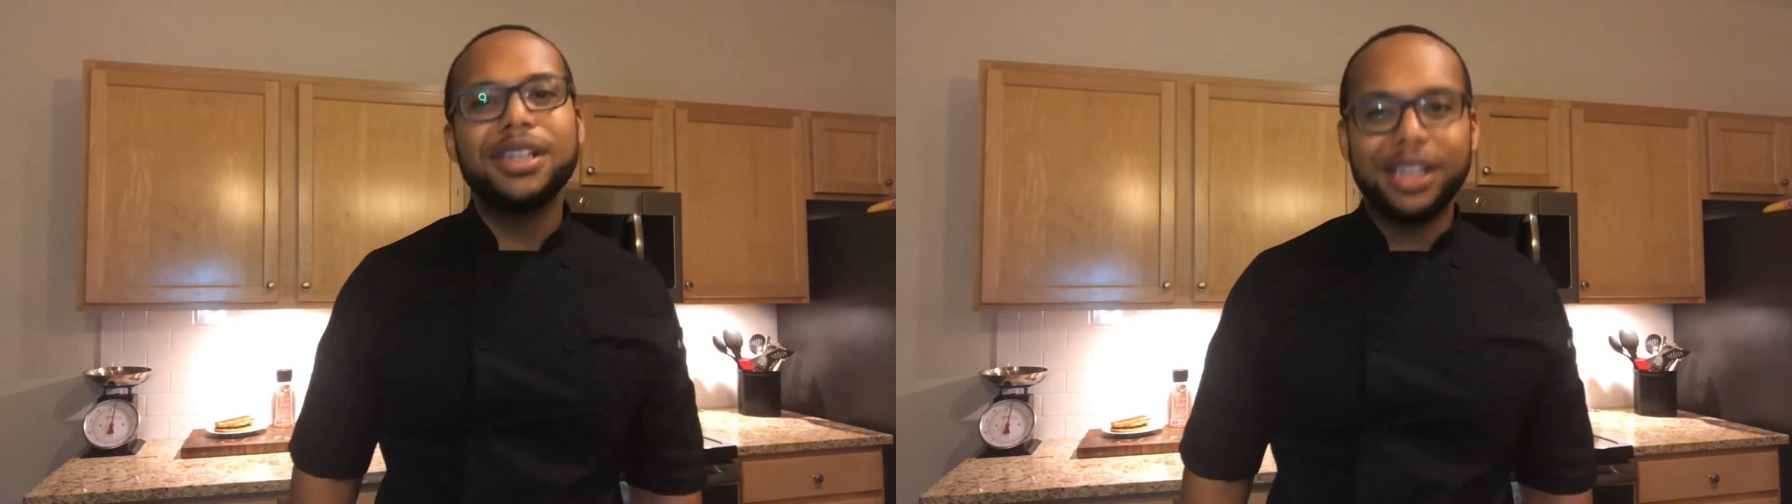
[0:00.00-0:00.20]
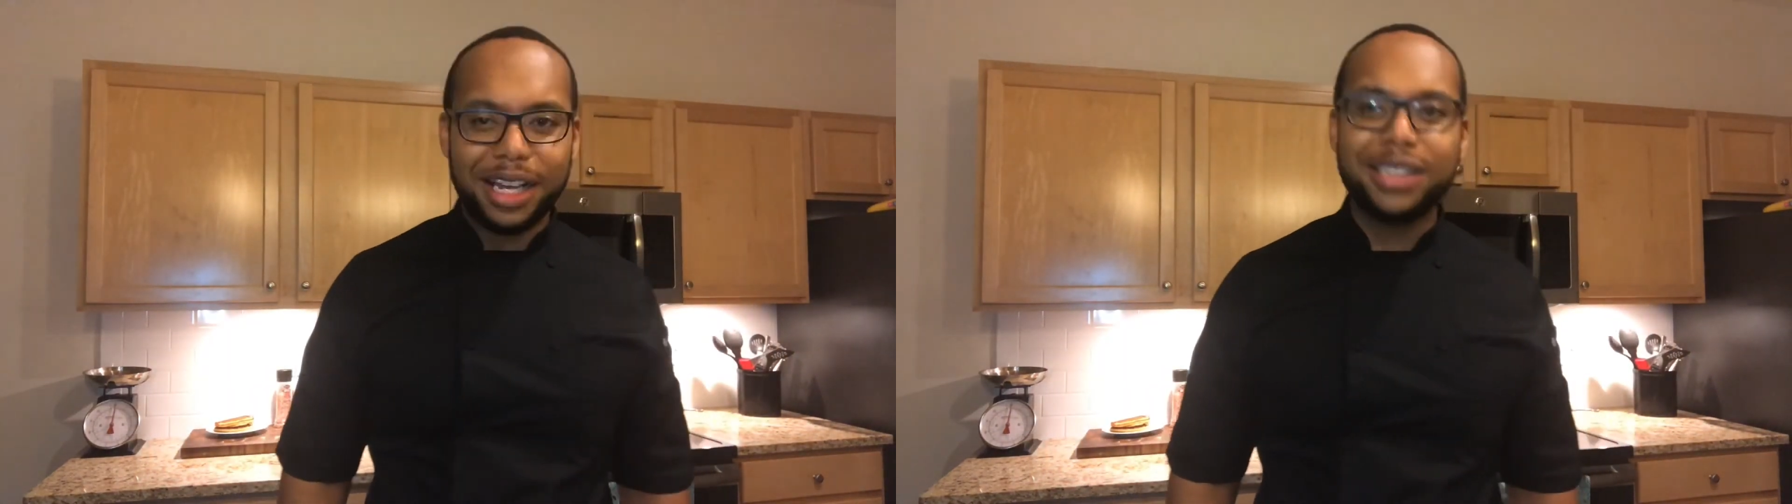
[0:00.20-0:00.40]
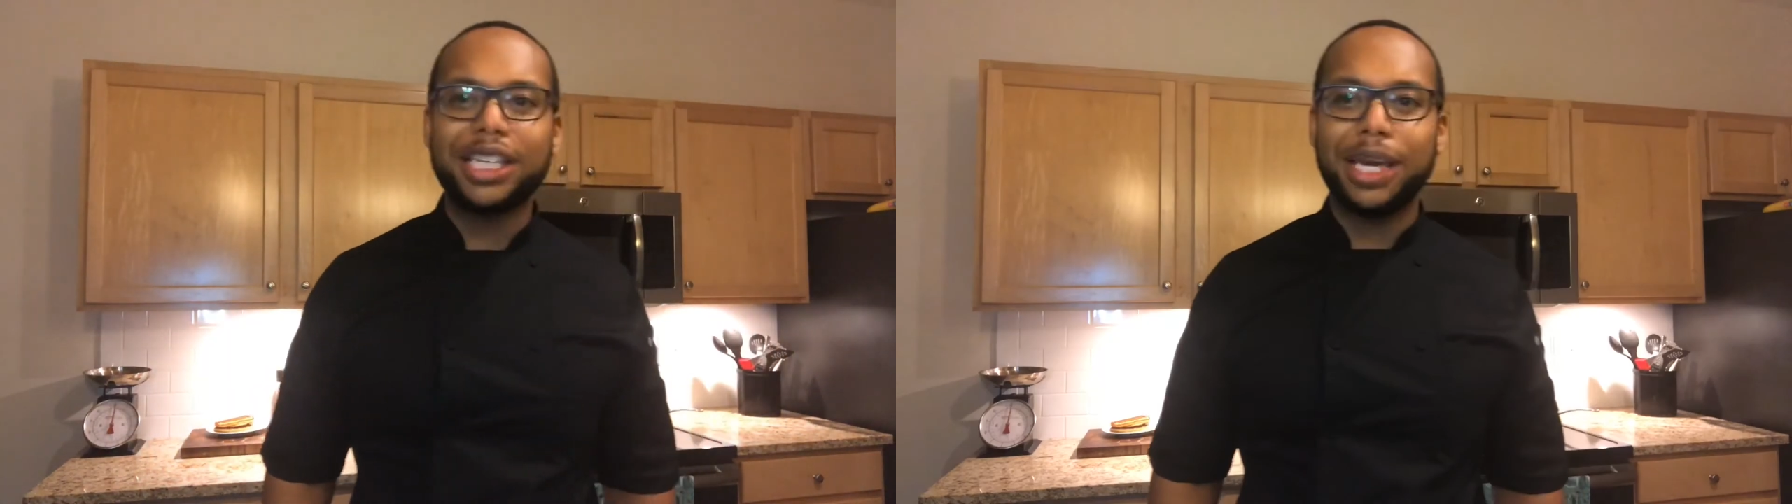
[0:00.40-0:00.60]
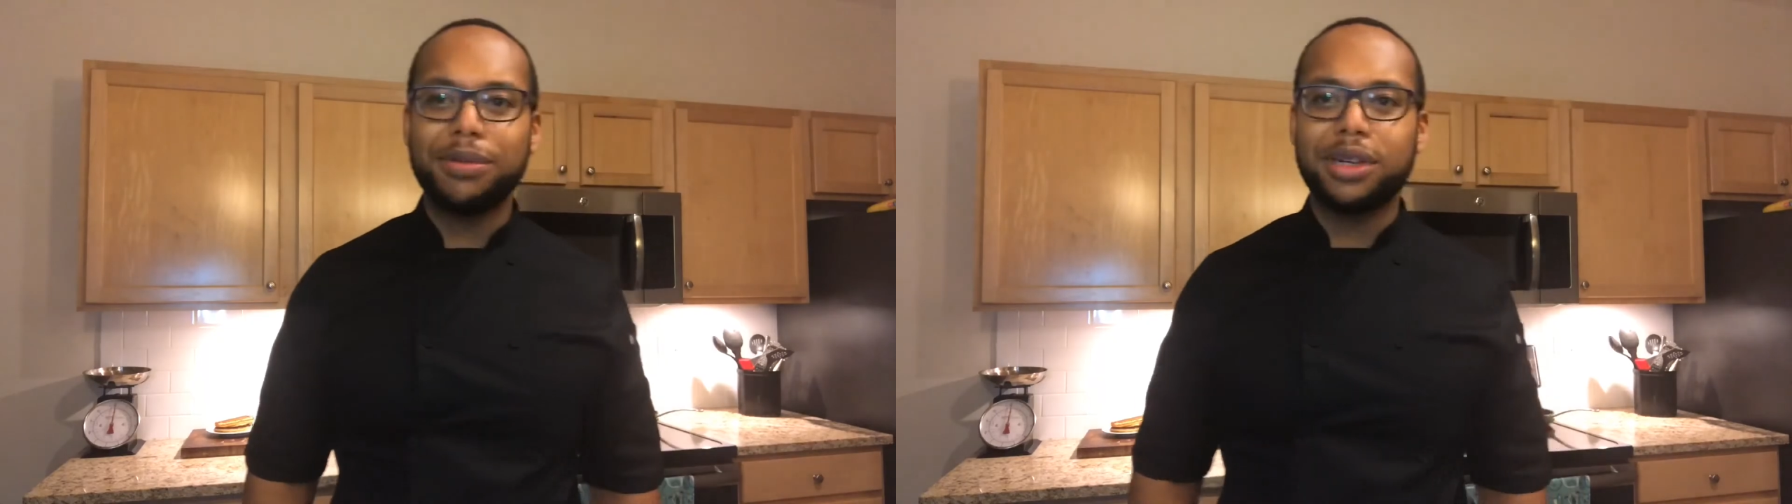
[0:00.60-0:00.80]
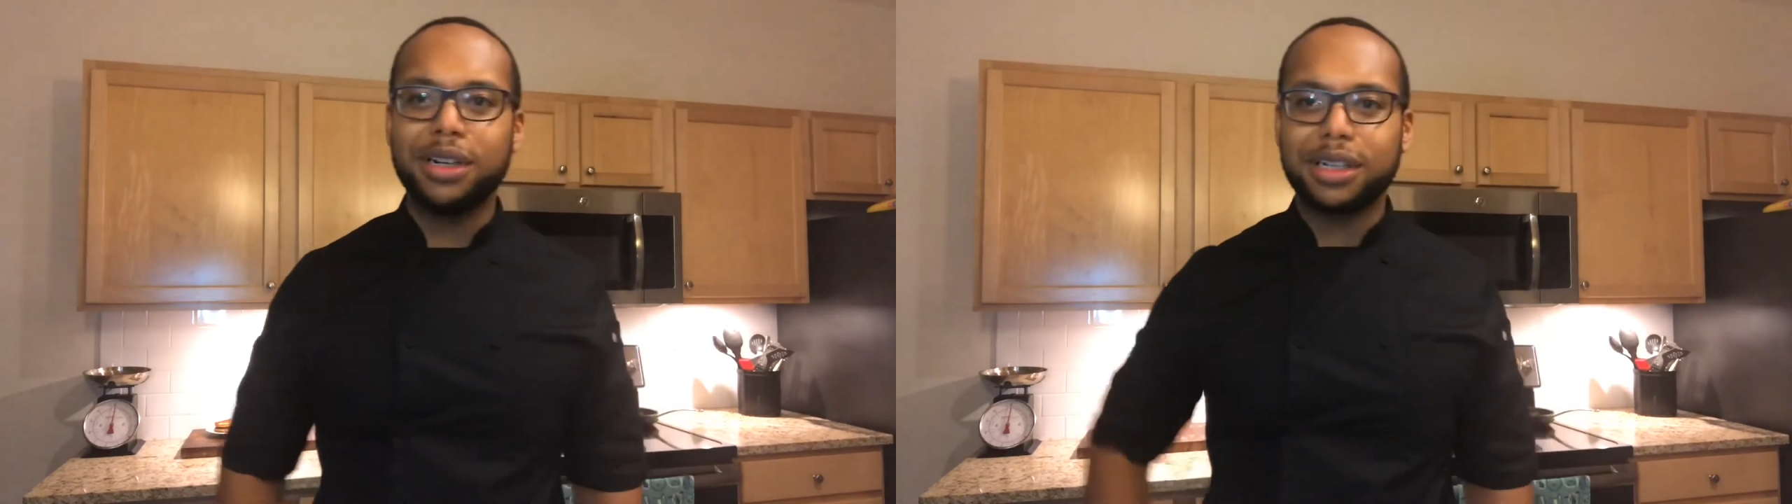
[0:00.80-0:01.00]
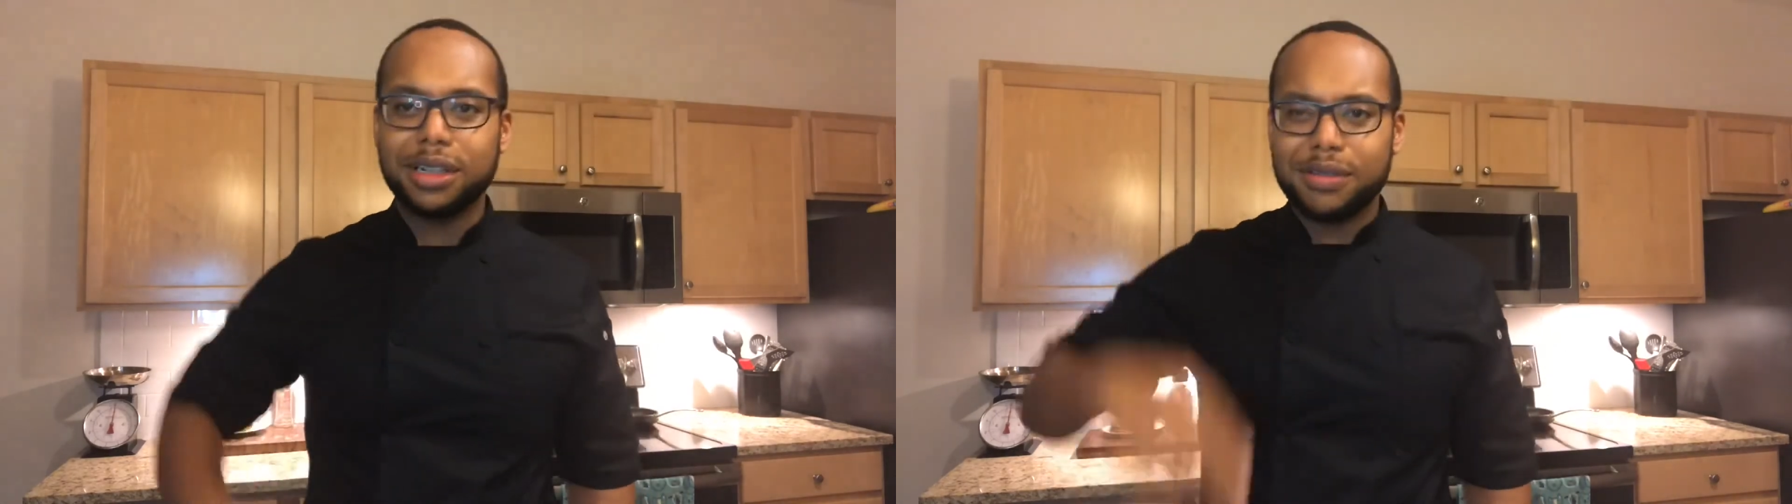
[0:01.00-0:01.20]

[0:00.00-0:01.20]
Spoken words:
let's keep cooking.